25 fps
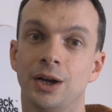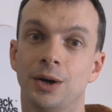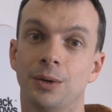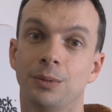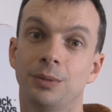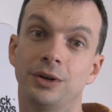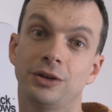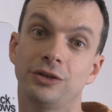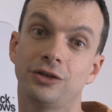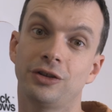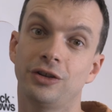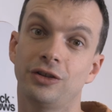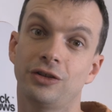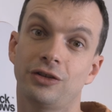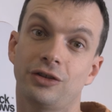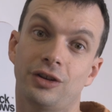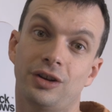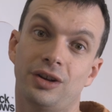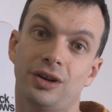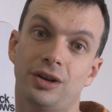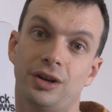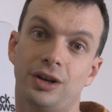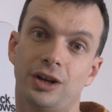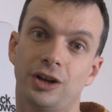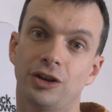which is
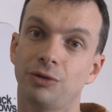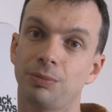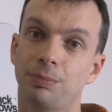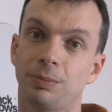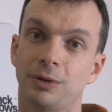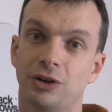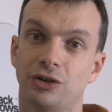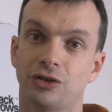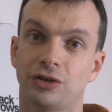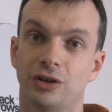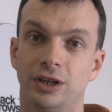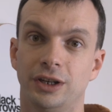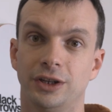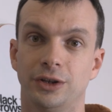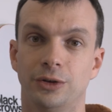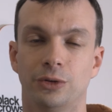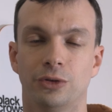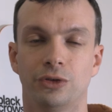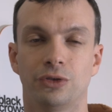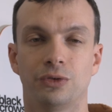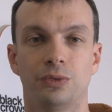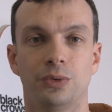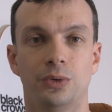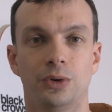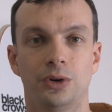especially
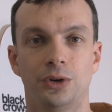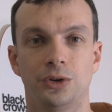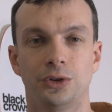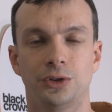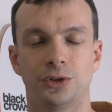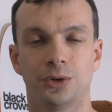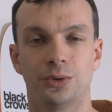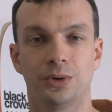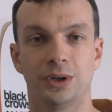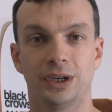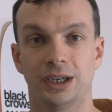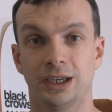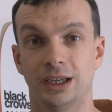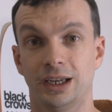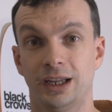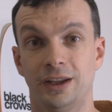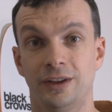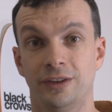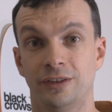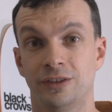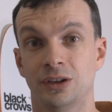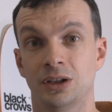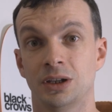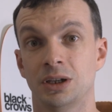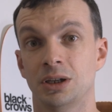useful on touring
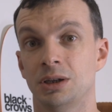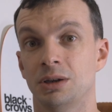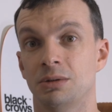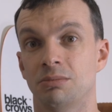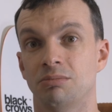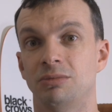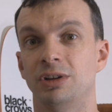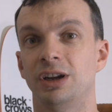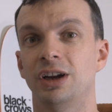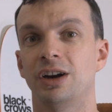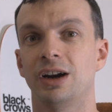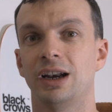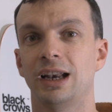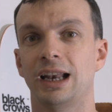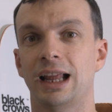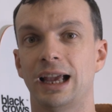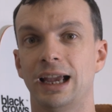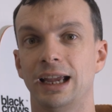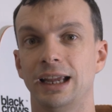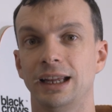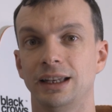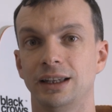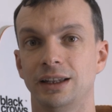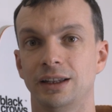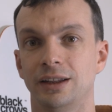days. They are
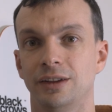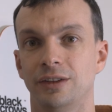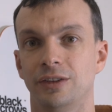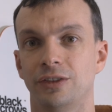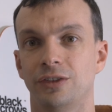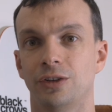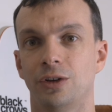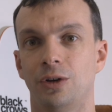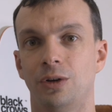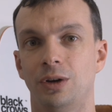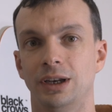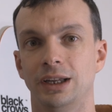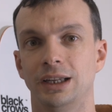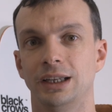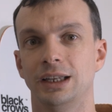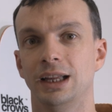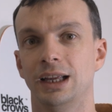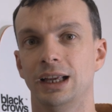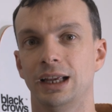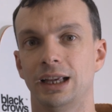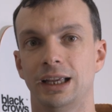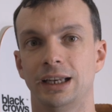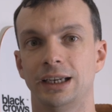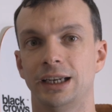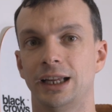light, solid,
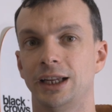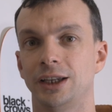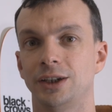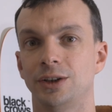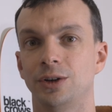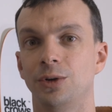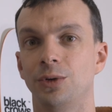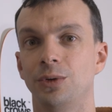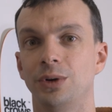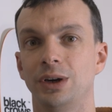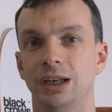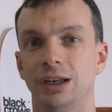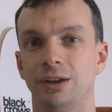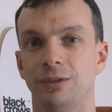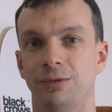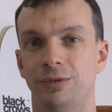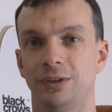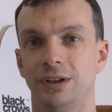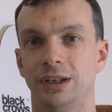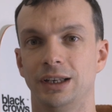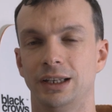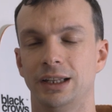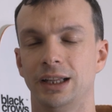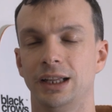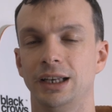and I don't really
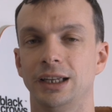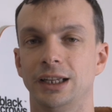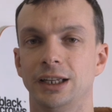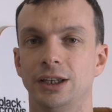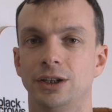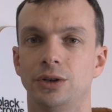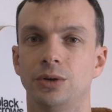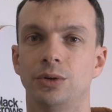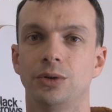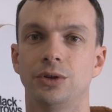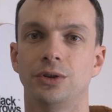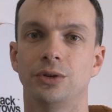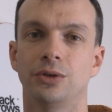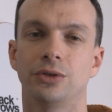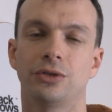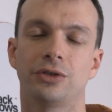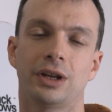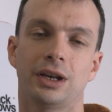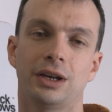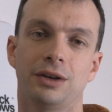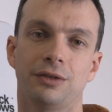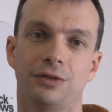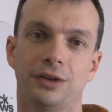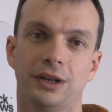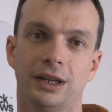feel the need to use
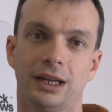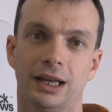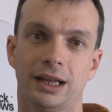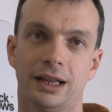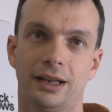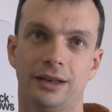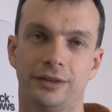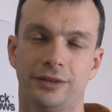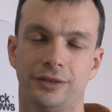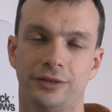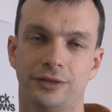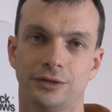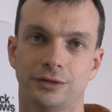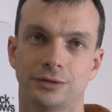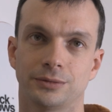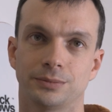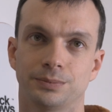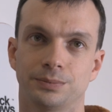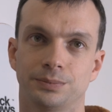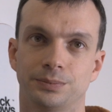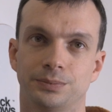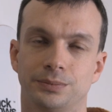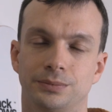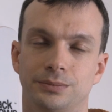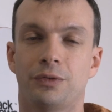anything else.
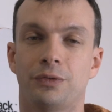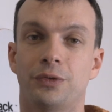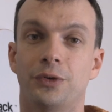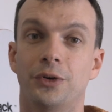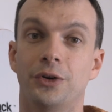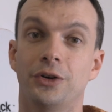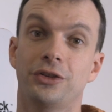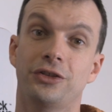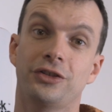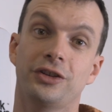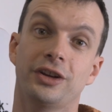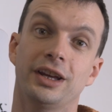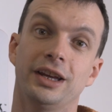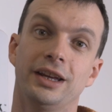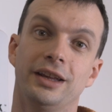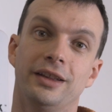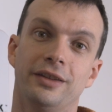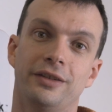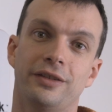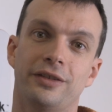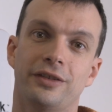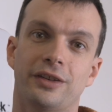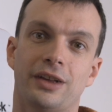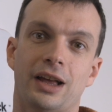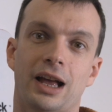For
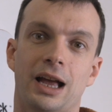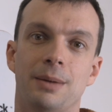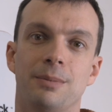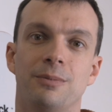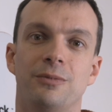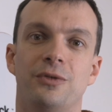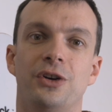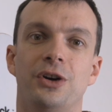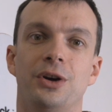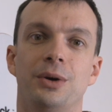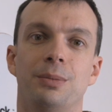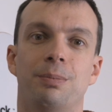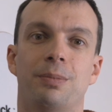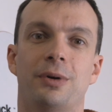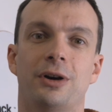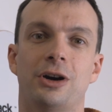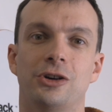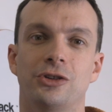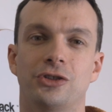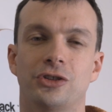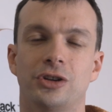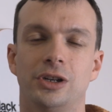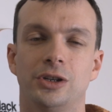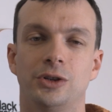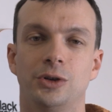skins, I'm very
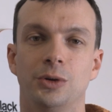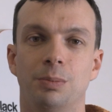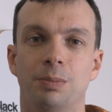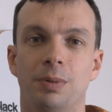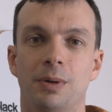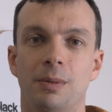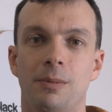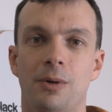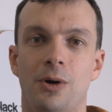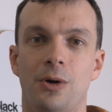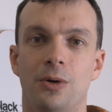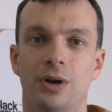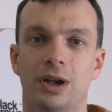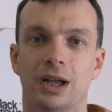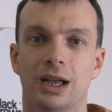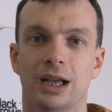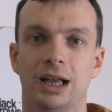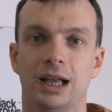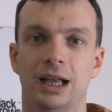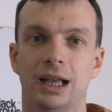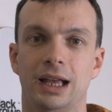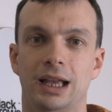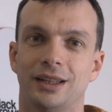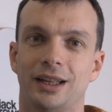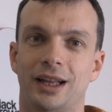partial to
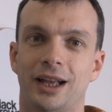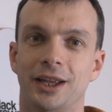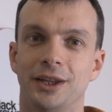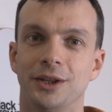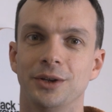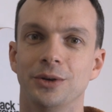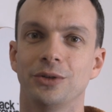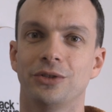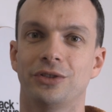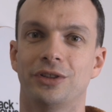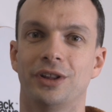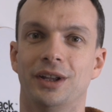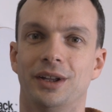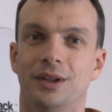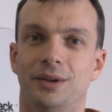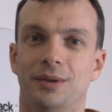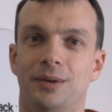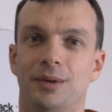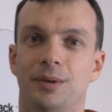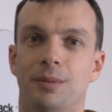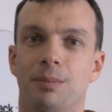Pomoca. I use the